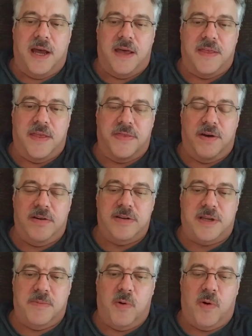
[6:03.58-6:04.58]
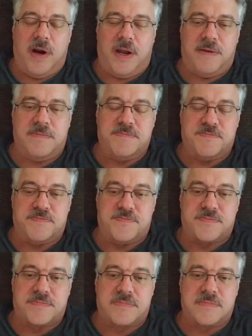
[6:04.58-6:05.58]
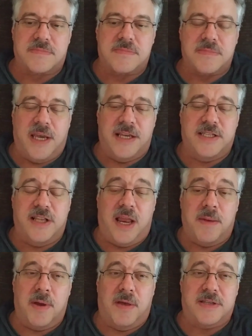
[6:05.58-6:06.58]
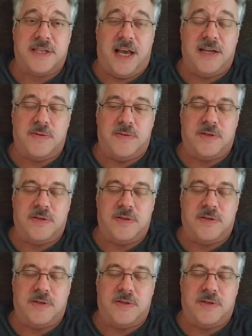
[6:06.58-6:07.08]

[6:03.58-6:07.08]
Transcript: And then Thursday morning, he still had me on the schedule.